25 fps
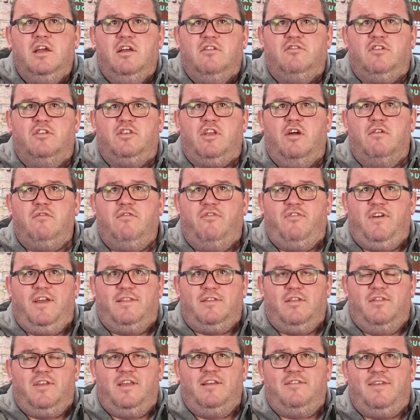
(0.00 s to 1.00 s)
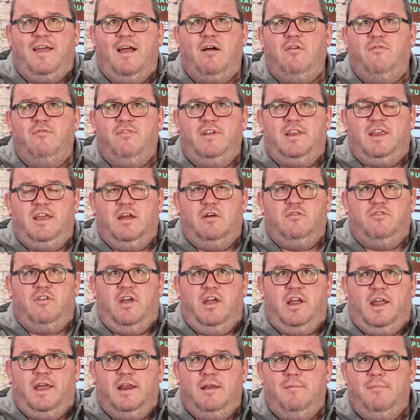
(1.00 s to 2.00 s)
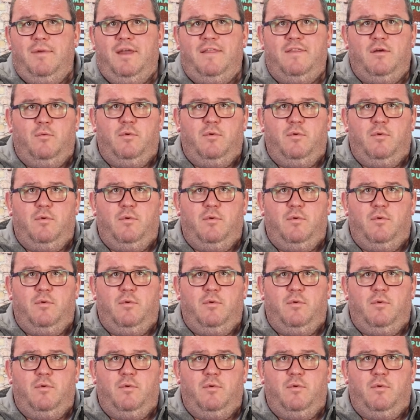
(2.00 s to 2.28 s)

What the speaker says: So don't think that these help videos are going to mean